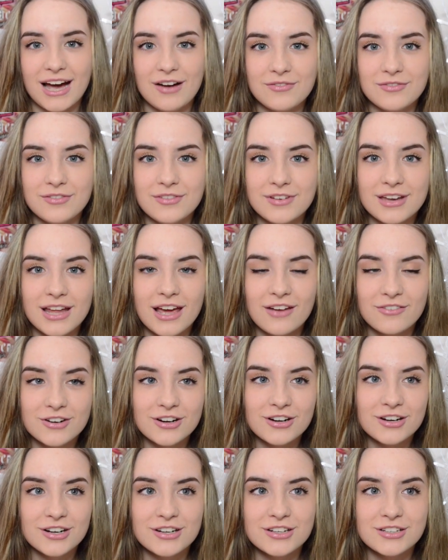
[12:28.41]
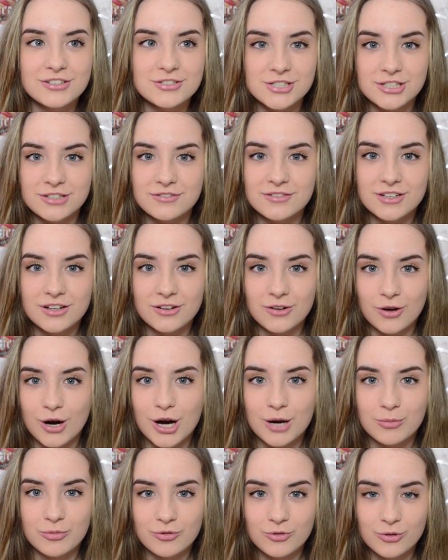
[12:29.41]
I've never driven a
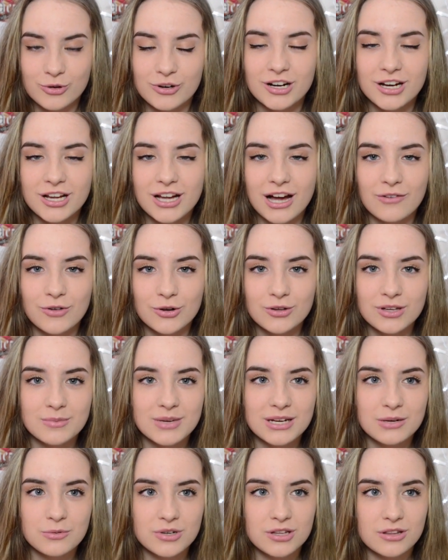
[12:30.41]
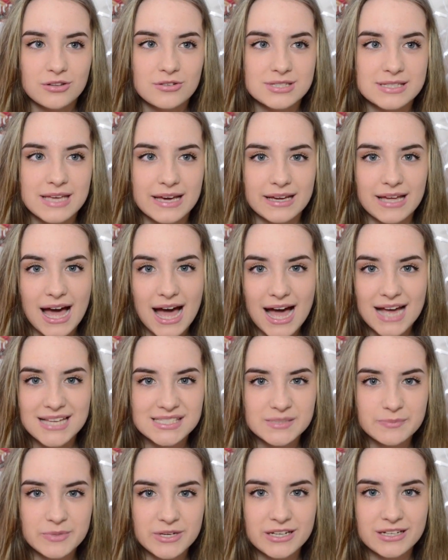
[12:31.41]
car before. I've only been in one of those like high
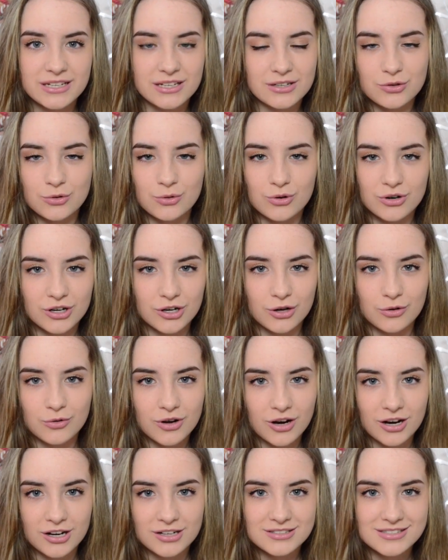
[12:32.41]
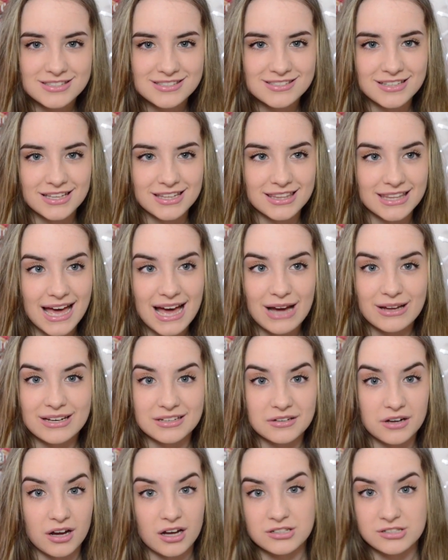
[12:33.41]
speed indoor go-karts and that
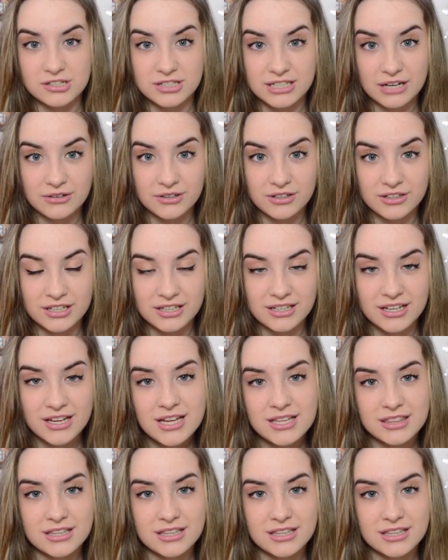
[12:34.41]
did not turn out good.